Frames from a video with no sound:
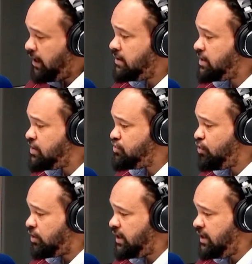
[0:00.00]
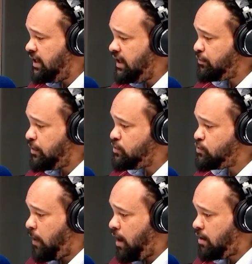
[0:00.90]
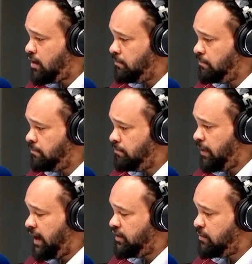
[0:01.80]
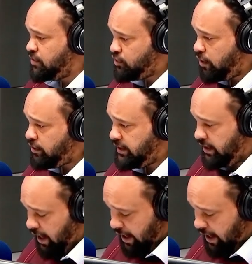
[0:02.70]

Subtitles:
It's not a hero's welcome by the majority.